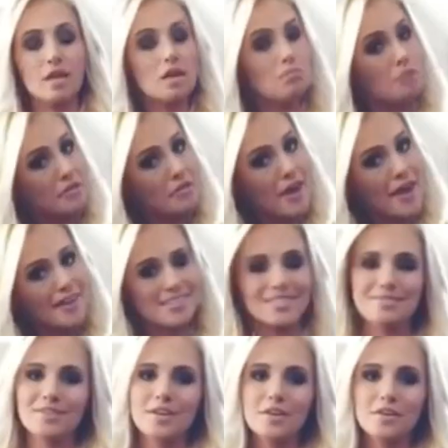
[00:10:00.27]
But thanks.
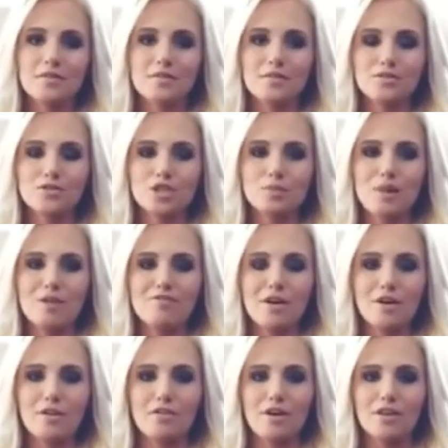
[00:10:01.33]
Those are just my
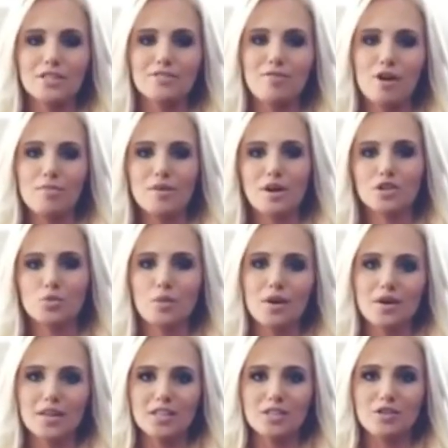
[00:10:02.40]
final thoughts. Follow me on Twitter
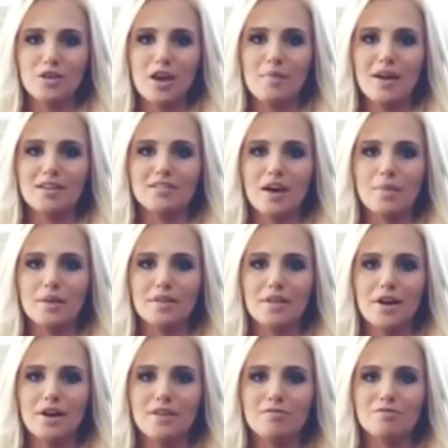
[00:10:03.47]
and Instagram at Tomi
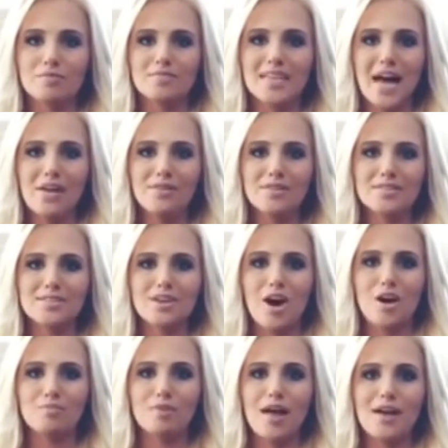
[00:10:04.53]
Lahren from Dallas.
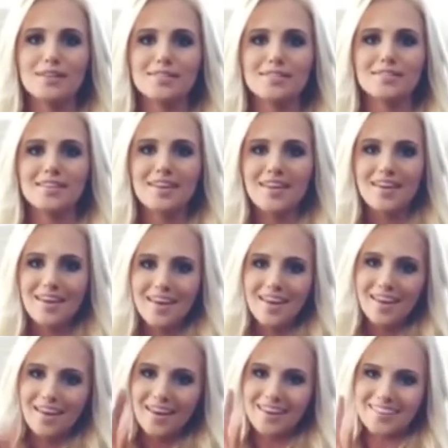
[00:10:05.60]
God bless,
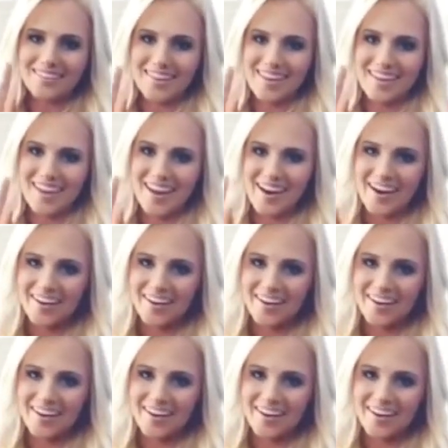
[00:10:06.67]
and take care.